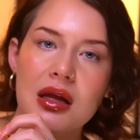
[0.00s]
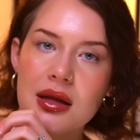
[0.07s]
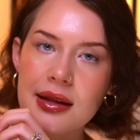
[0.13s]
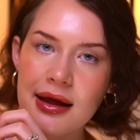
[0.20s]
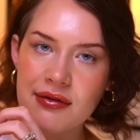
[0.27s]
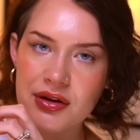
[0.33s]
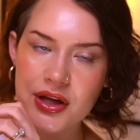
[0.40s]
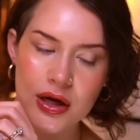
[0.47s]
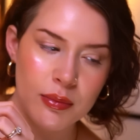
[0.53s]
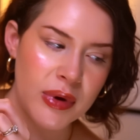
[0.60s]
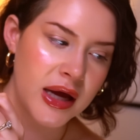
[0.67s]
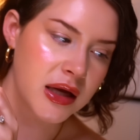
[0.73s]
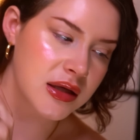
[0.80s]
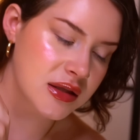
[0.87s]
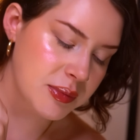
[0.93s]
lavalier
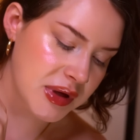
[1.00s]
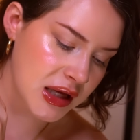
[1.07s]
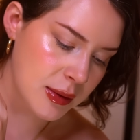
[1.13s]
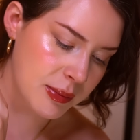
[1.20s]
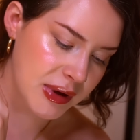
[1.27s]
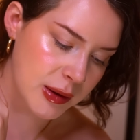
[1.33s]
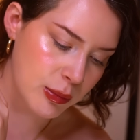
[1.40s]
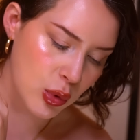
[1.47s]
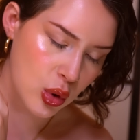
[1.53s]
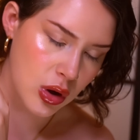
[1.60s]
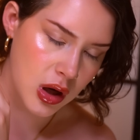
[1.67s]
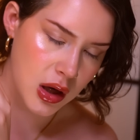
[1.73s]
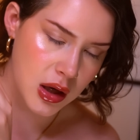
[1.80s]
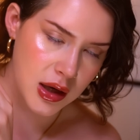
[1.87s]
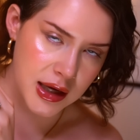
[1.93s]
mic to be a bit more
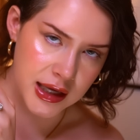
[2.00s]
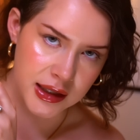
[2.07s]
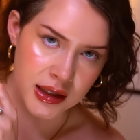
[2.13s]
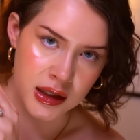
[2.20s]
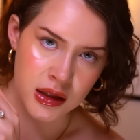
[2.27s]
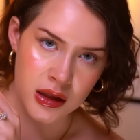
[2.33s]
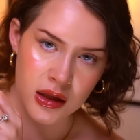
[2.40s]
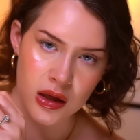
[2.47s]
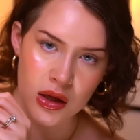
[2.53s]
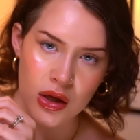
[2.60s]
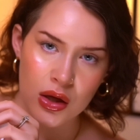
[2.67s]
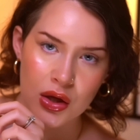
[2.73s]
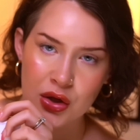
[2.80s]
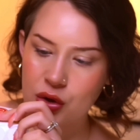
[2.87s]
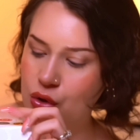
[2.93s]
hidden,
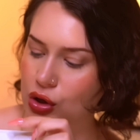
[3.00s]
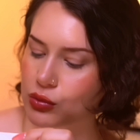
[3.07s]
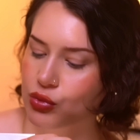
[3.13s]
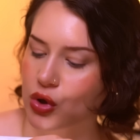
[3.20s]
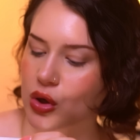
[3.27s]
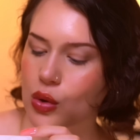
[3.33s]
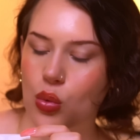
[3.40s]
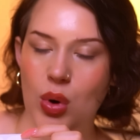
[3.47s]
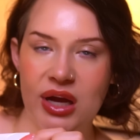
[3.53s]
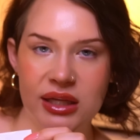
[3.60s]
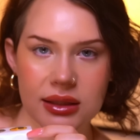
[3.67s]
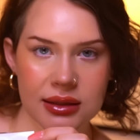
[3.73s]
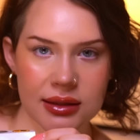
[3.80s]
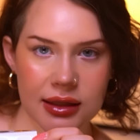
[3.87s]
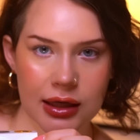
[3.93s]
you can put a white
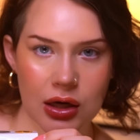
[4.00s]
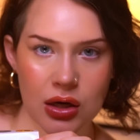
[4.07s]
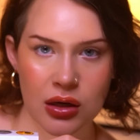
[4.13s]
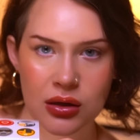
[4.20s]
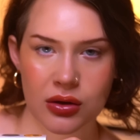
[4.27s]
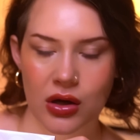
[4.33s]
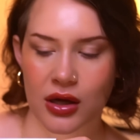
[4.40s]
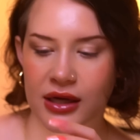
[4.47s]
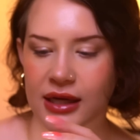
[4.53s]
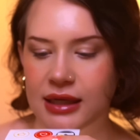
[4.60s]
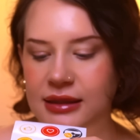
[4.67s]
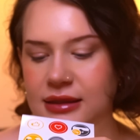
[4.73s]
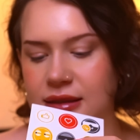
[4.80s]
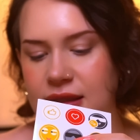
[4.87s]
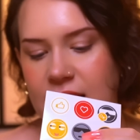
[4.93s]
sticker on it
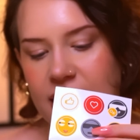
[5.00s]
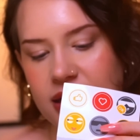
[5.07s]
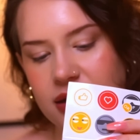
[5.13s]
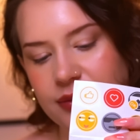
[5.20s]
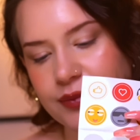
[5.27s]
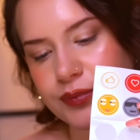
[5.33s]
instead.